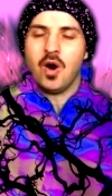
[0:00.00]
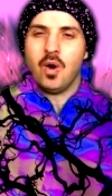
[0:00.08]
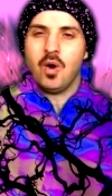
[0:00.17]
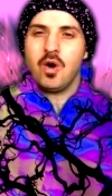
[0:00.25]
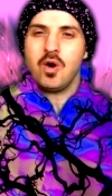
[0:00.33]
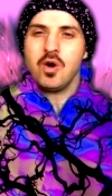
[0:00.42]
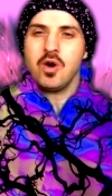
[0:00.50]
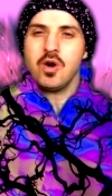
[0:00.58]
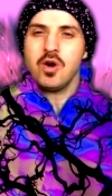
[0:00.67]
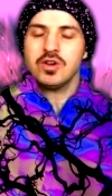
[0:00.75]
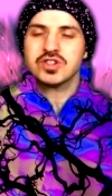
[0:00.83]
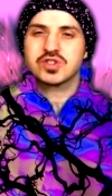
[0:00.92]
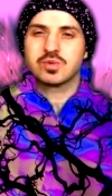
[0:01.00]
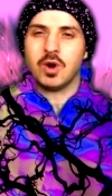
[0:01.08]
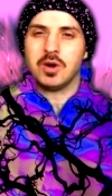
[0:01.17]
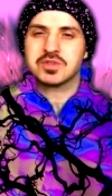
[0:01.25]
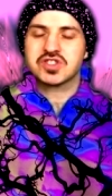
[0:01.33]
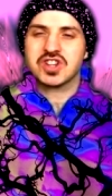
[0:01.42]
or
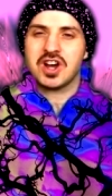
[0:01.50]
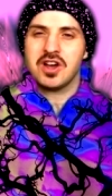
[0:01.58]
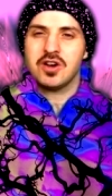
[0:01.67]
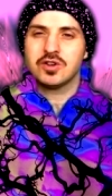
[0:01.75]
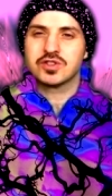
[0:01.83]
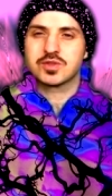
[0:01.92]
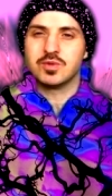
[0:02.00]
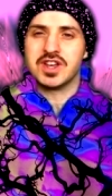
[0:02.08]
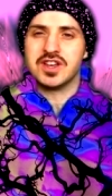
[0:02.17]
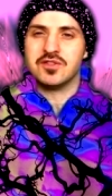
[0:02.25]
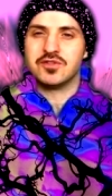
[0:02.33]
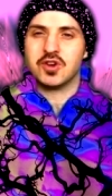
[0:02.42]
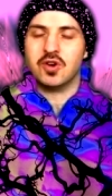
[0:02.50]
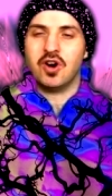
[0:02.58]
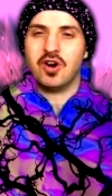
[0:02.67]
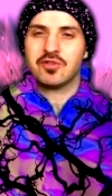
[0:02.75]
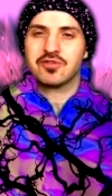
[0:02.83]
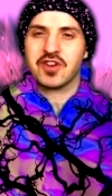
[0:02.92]
swap styles with
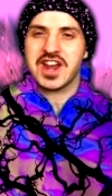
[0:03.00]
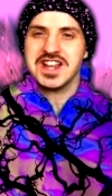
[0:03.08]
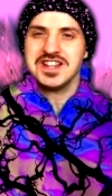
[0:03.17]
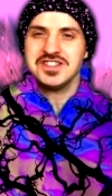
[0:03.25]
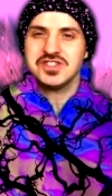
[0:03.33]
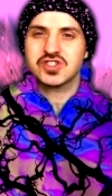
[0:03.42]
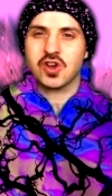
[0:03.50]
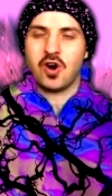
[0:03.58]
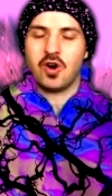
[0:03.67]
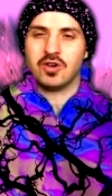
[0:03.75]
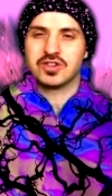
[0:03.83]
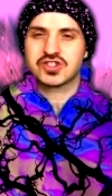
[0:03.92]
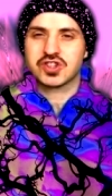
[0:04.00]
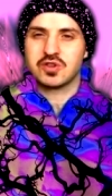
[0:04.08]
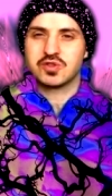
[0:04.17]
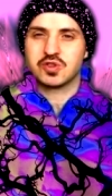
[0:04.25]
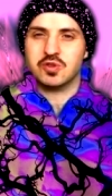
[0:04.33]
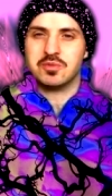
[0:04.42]
your friends on
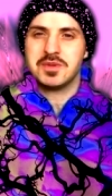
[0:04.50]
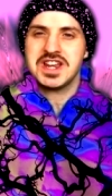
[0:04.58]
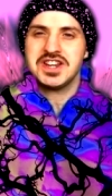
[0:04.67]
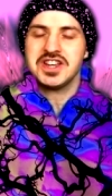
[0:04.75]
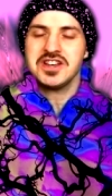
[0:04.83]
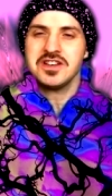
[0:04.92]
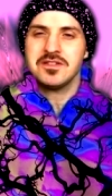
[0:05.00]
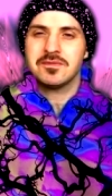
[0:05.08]
social media